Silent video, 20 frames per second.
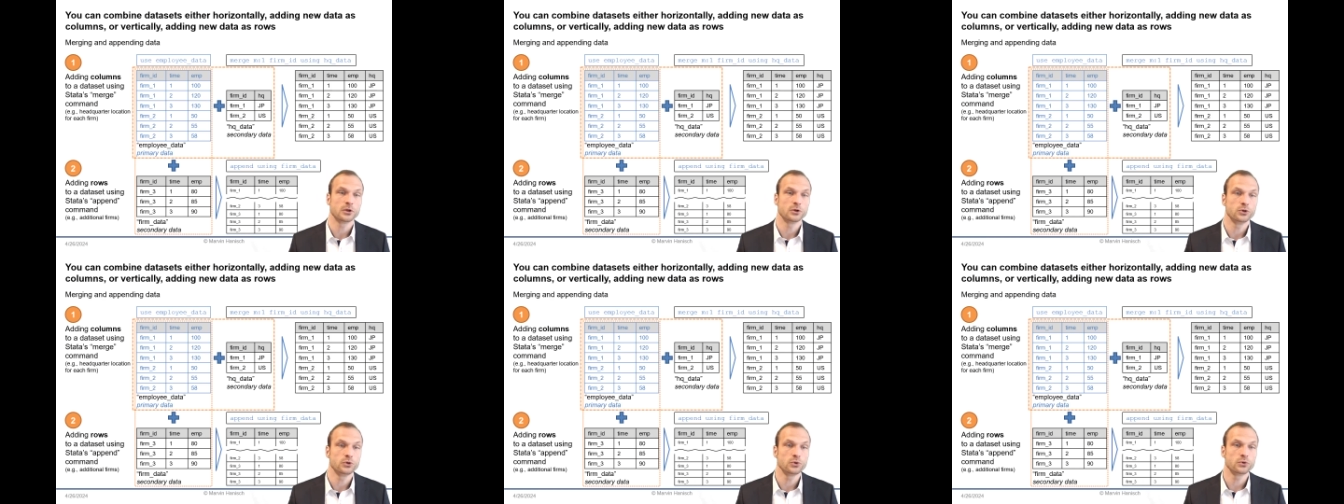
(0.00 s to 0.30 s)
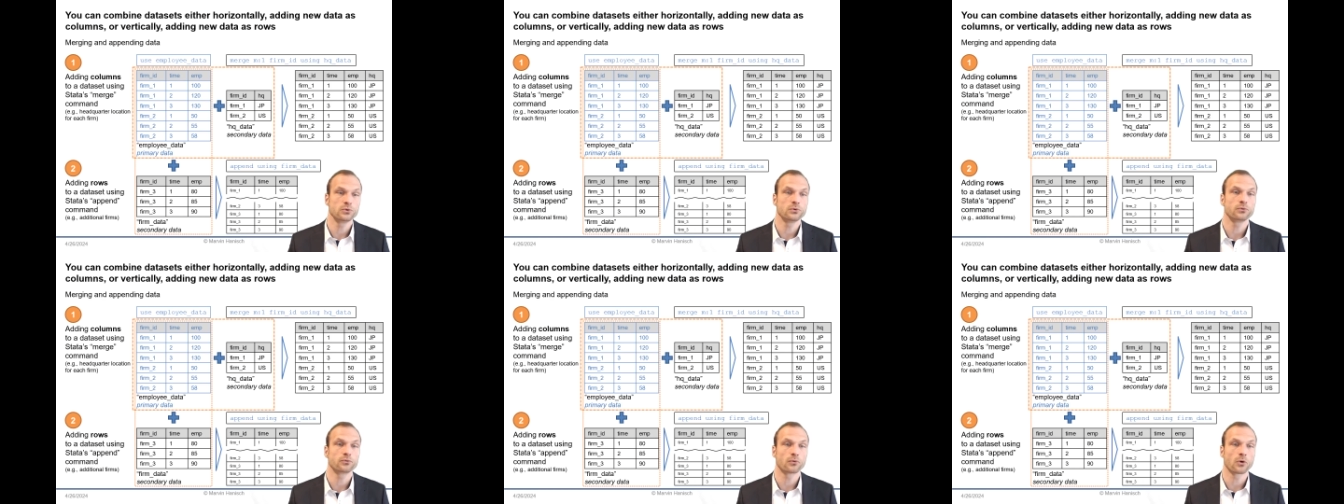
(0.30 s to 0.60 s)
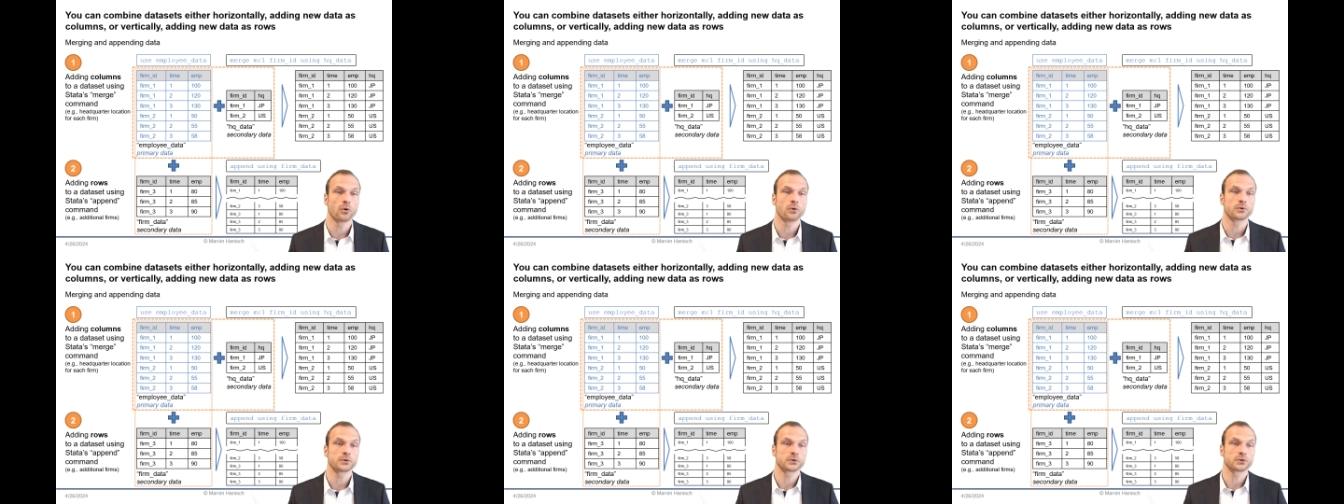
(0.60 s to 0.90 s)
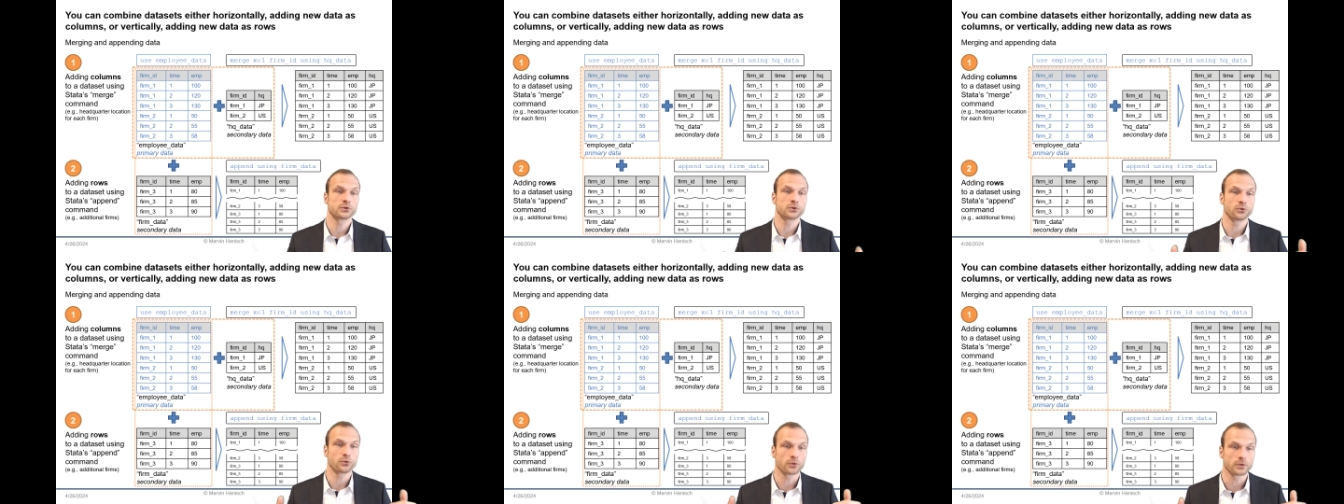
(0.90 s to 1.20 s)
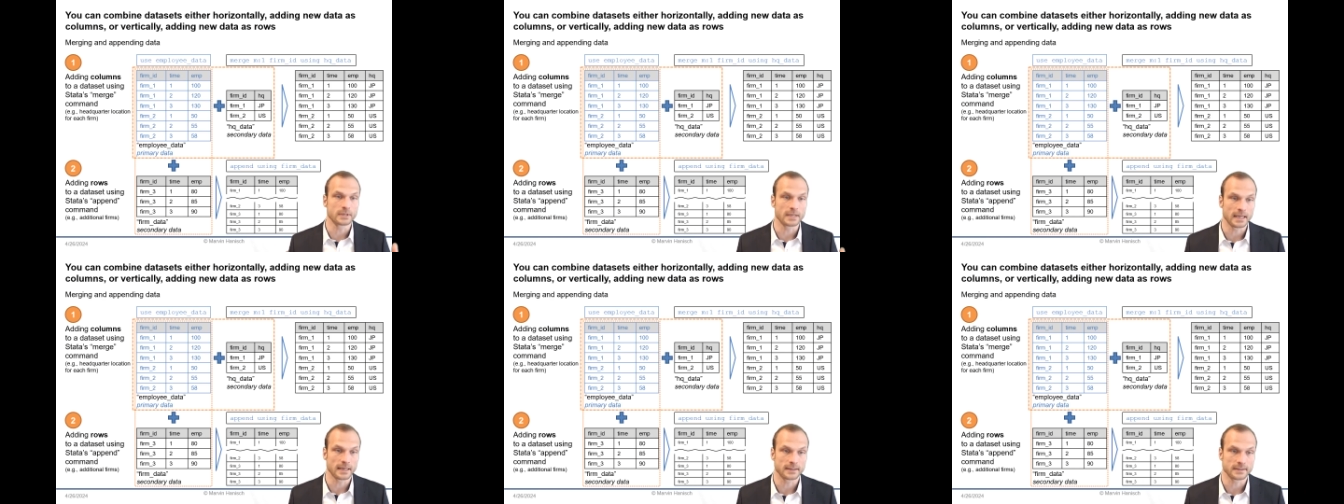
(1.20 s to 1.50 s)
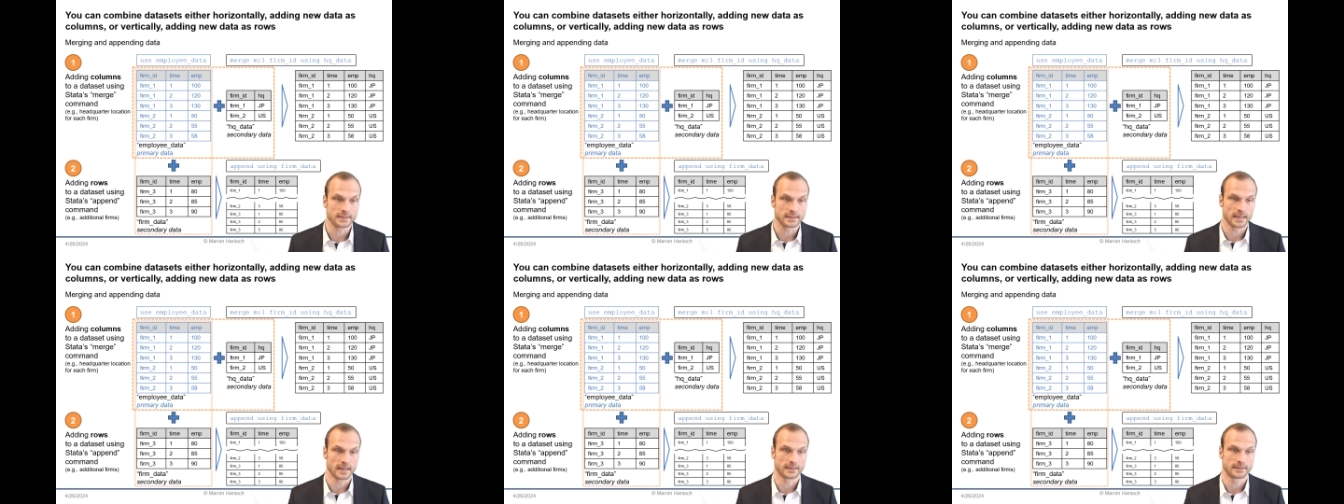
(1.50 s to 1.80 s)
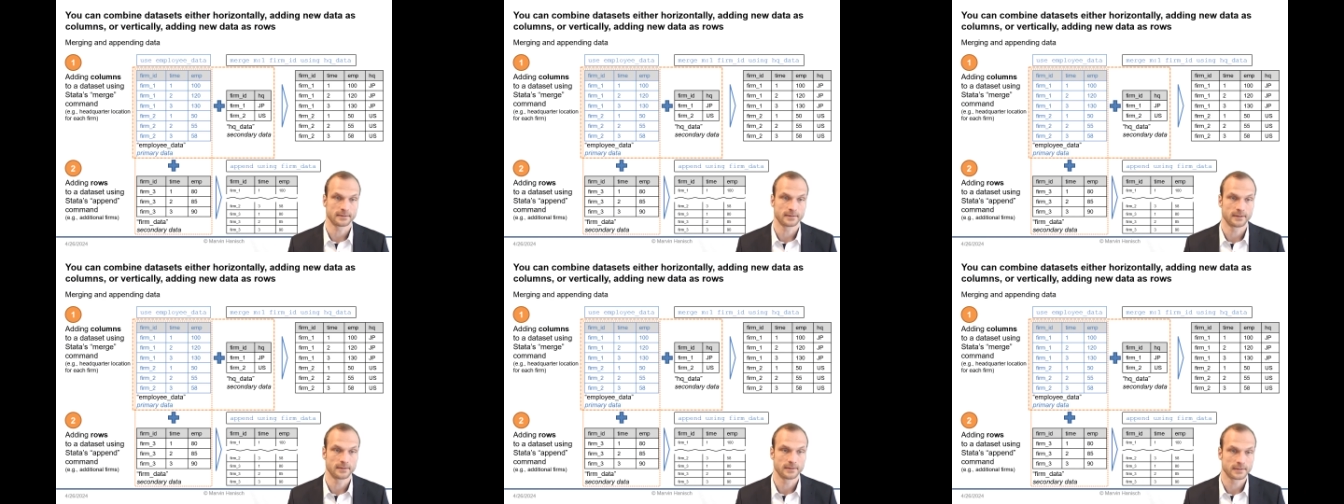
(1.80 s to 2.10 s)
new rows to your data
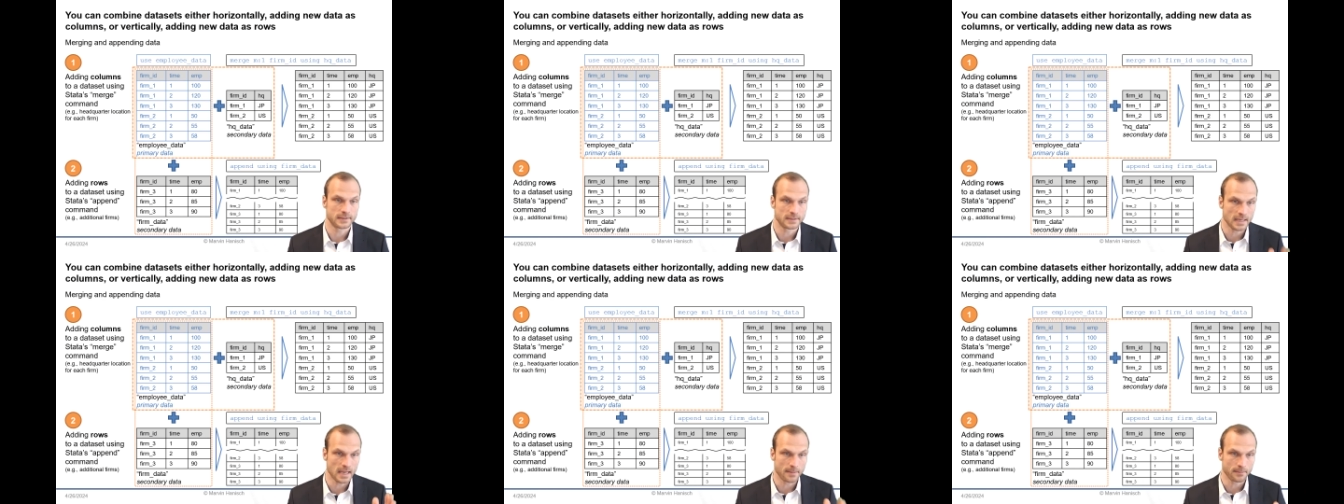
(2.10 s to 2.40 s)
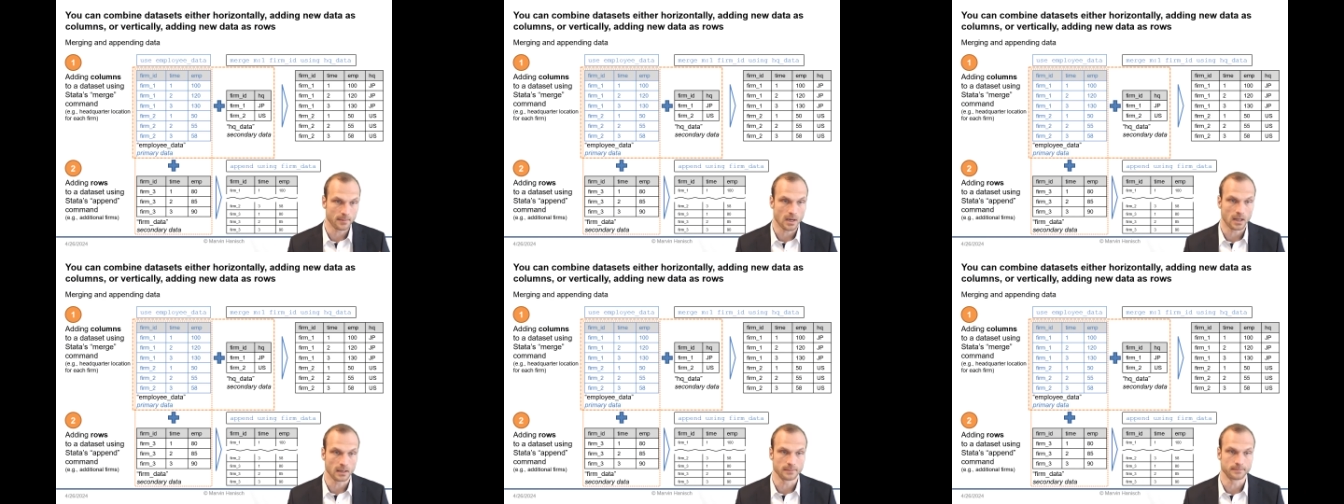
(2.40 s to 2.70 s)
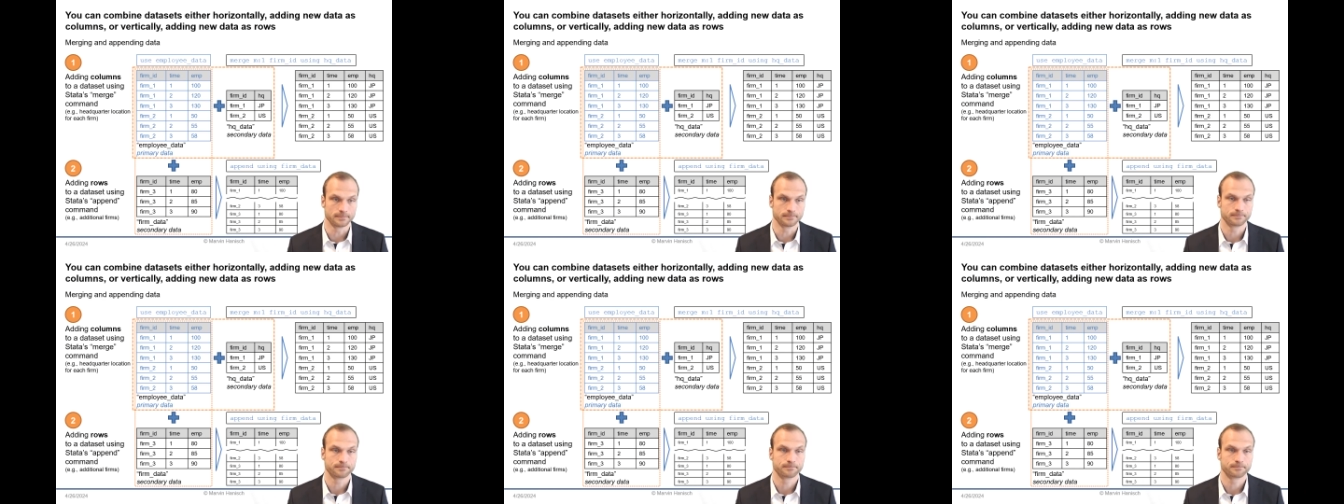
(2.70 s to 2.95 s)
set in the same column.